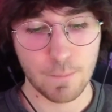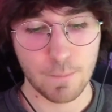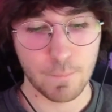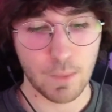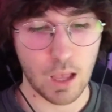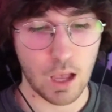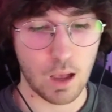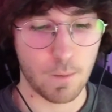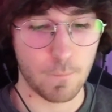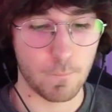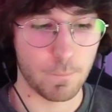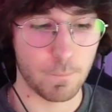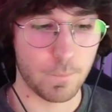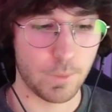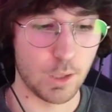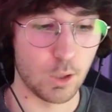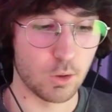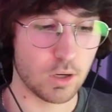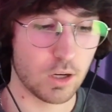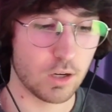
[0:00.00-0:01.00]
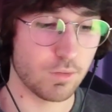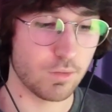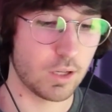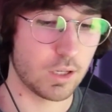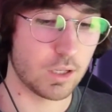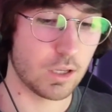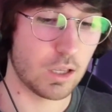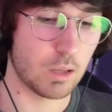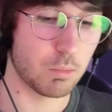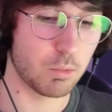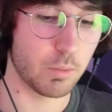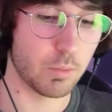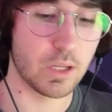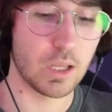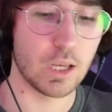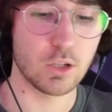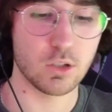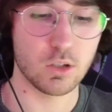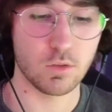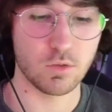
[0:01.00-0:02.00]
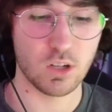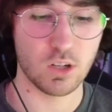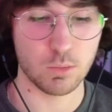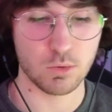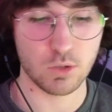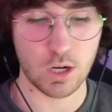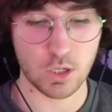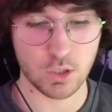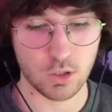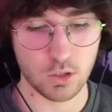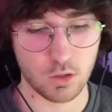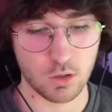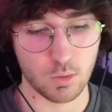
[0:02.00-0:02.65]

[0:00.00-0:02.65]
kind of like an implementation of chain abstraction